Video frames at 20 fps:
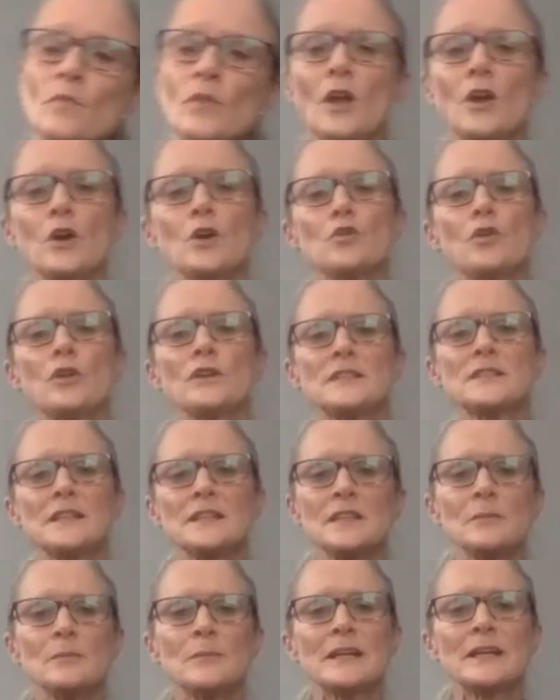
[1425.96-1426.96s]
crossing
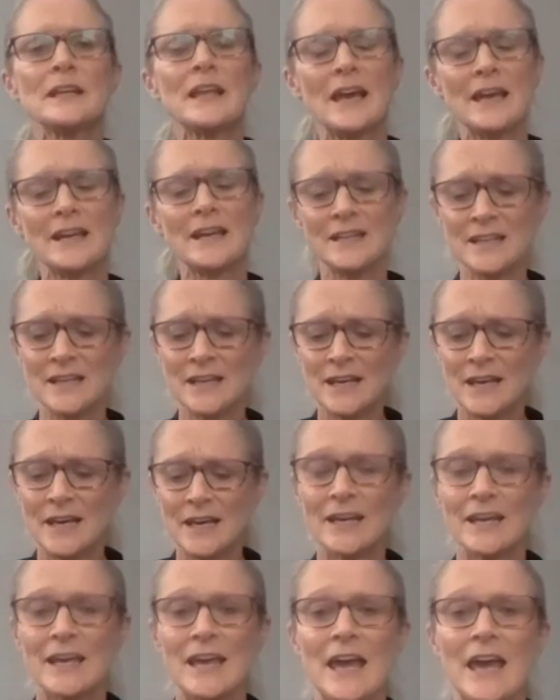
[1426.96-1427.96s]
the midline
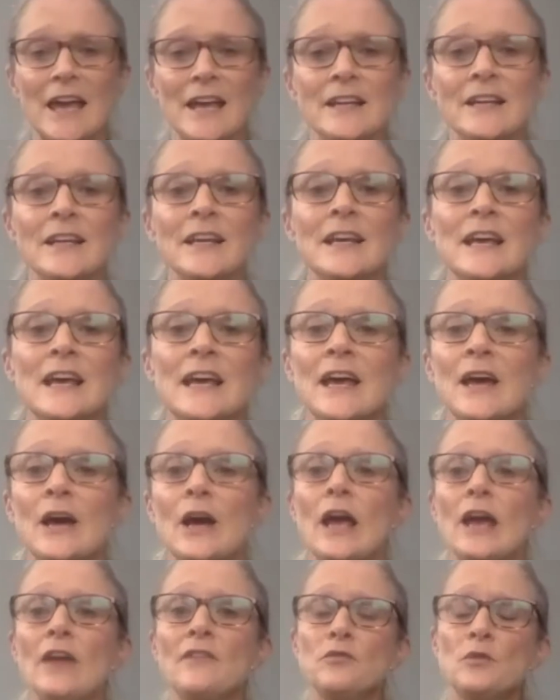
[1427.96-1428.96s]
again.
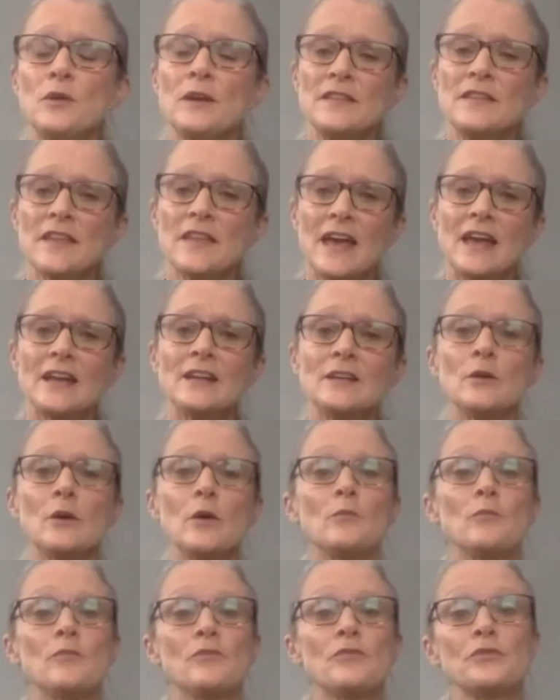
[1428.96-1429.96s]
If we then
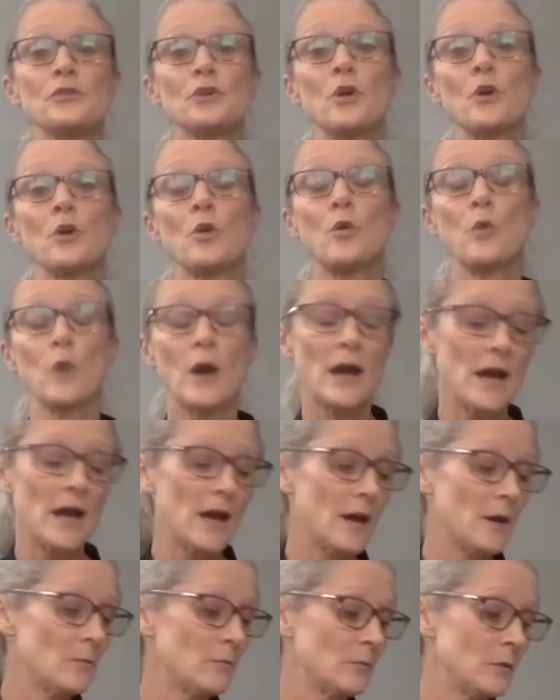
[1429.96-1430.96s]
throw
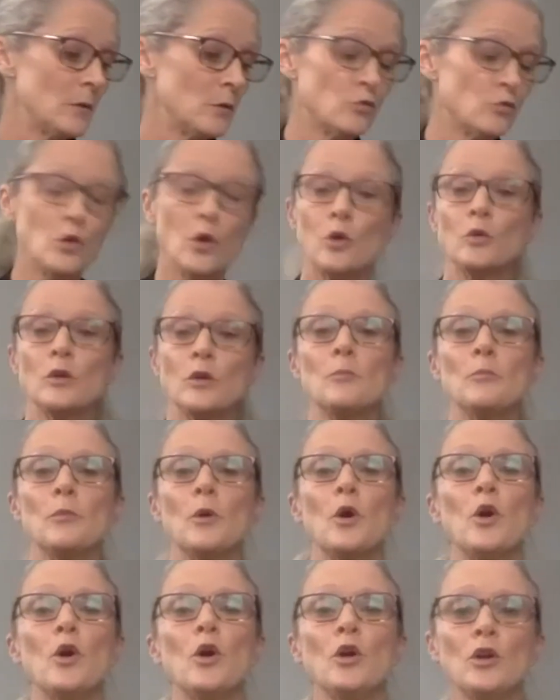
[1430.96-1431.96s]
um, roll a
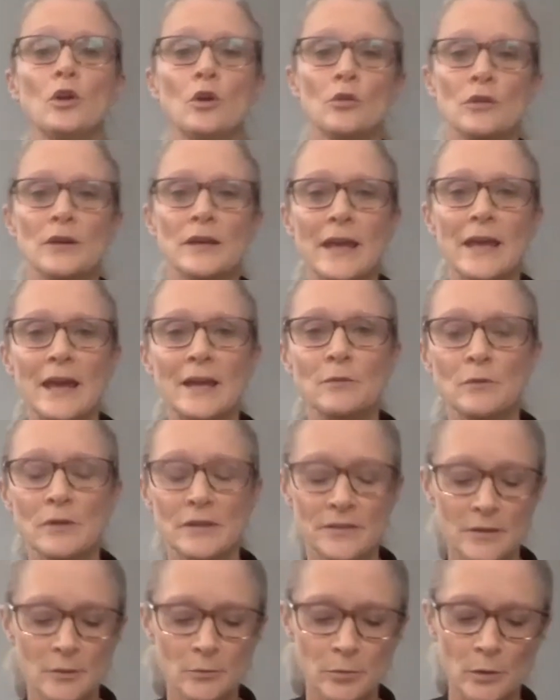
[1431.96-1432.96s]
ball or again
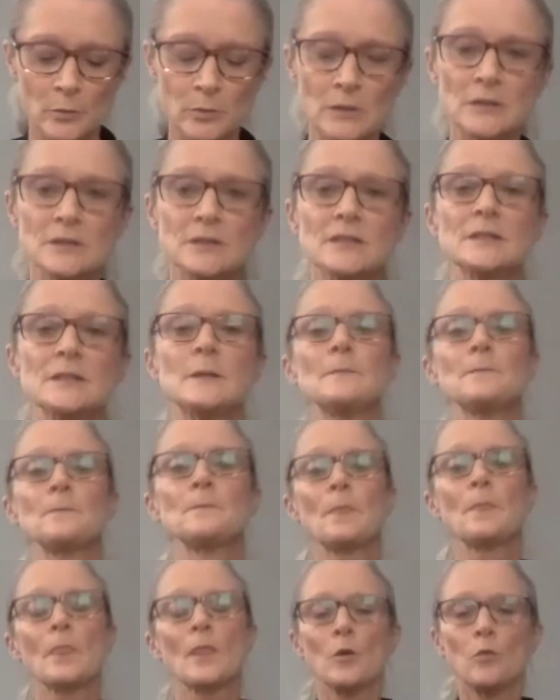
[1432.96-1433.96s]
with the bubbles,
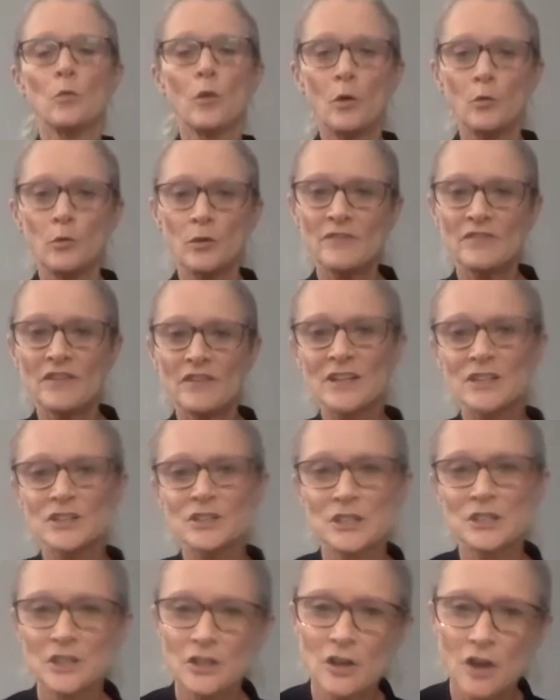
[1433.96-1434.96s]
what we've
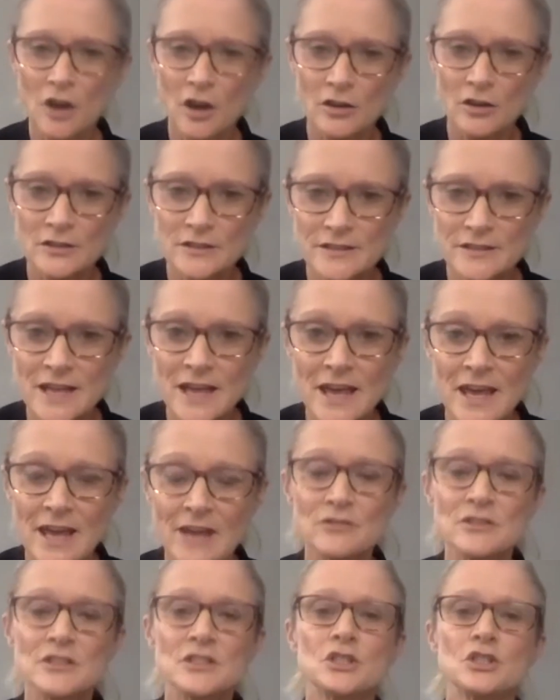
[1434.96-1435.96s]
actually got
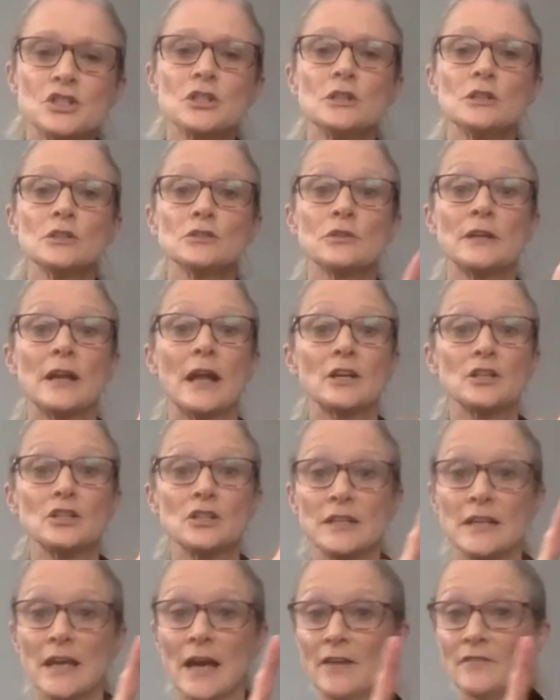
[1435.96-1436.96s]
there is children
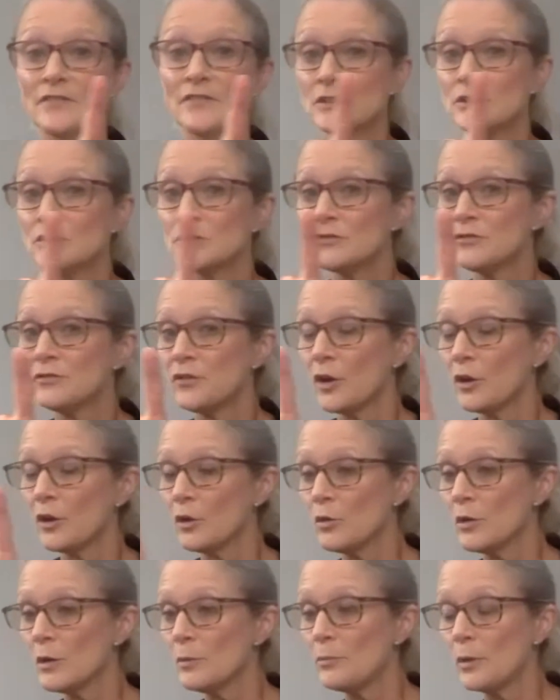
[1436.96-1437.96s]
actually having to
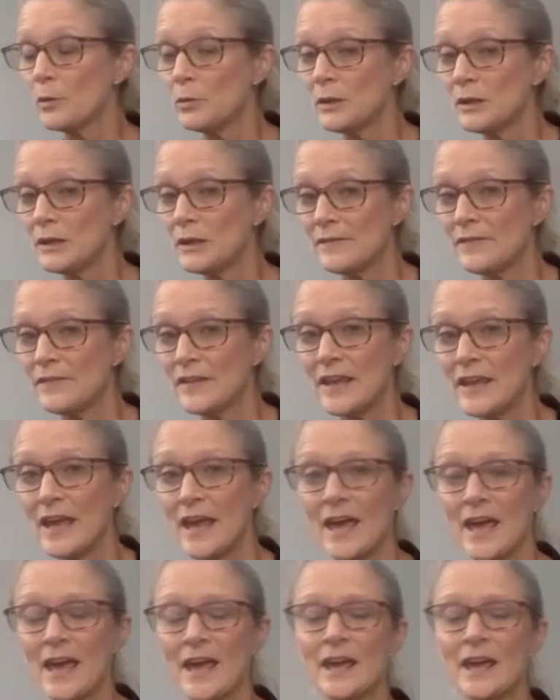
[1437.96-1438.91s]
follow a bubble in the air